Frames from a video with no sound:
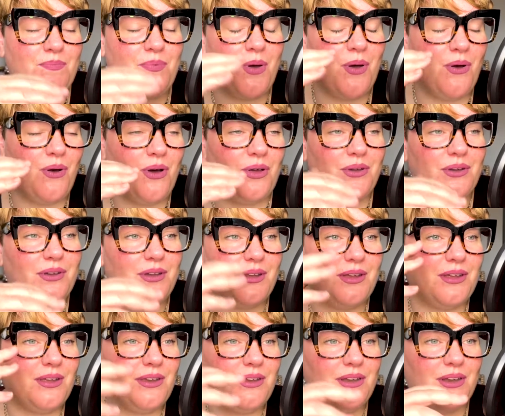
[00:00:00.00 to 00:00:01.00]
put on,
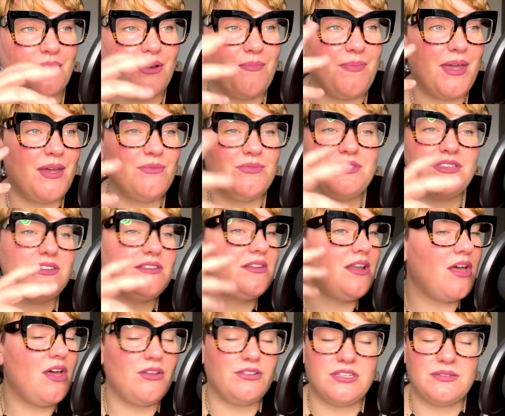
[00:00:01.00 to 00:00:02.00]
you know, it was
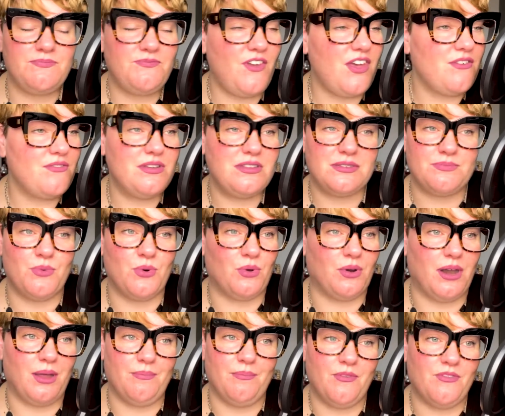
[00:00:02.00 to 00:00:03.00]
a very small
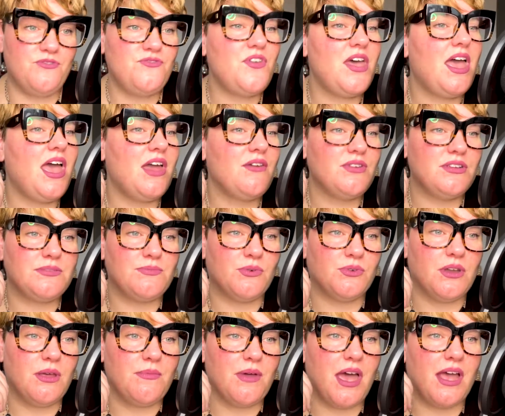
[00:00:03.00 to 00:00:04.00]

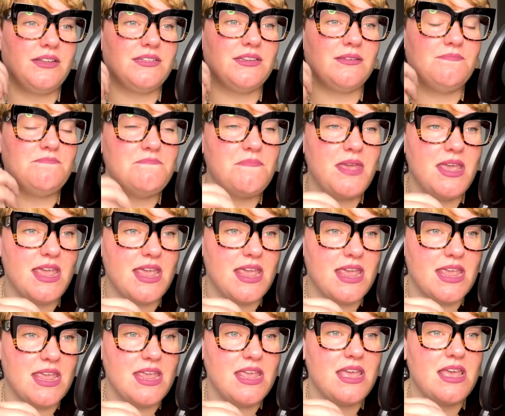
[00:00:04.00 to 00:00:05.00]
number. And to
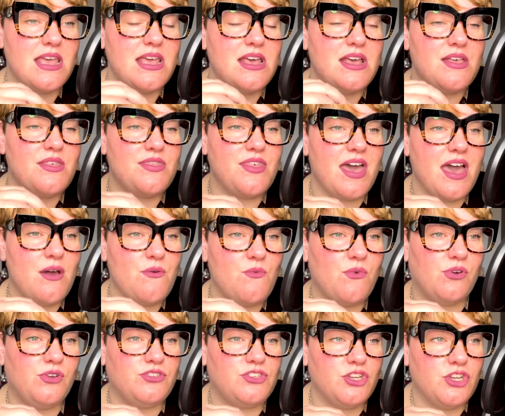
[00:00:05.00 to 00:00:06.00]
me, that
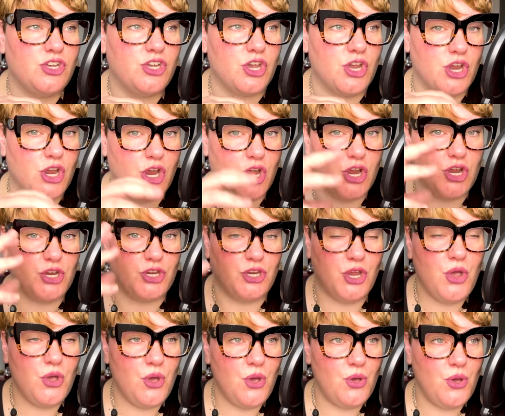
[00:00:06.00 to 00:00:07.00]
was
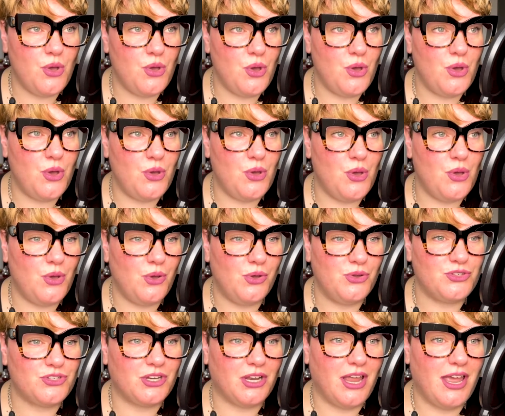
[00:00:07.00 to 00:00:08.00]
huge.
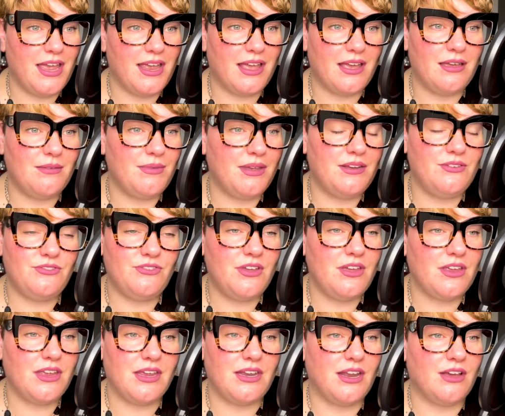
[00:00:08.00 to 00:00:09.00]
Like, I mean,
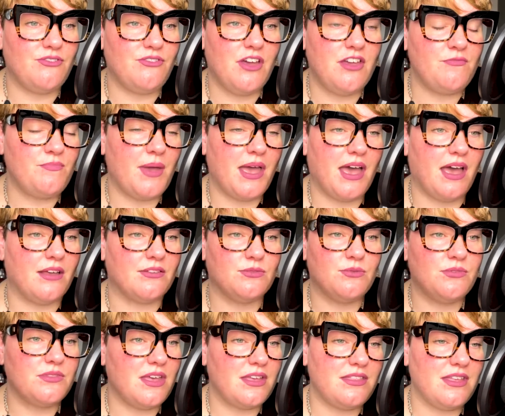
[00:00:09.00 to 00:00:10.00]
fucking hell, 5 pounds.
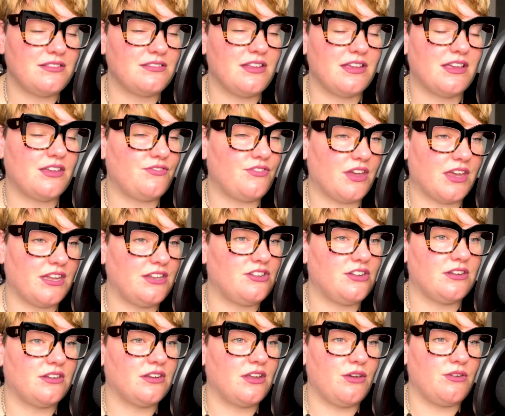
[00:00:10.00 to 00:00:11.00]
Well, that's like a
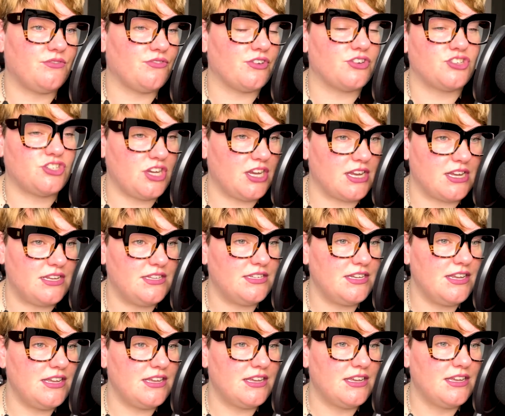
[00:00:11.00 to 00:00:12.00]
fucking going for a shit,
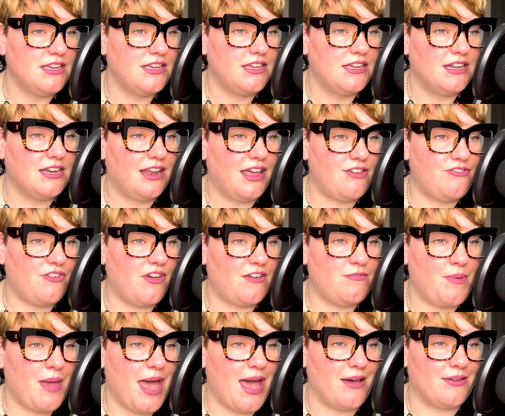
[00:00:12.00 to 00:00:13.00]
isn't it? Like
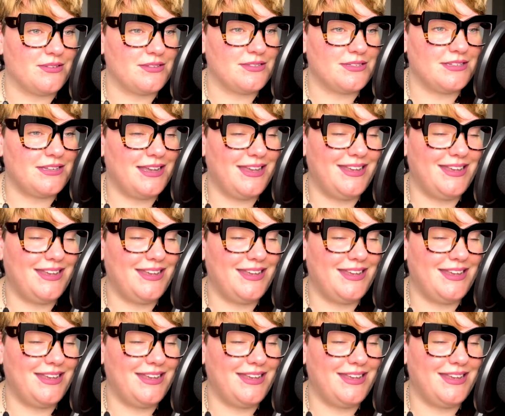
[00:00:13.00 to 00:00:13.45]
5 pounds.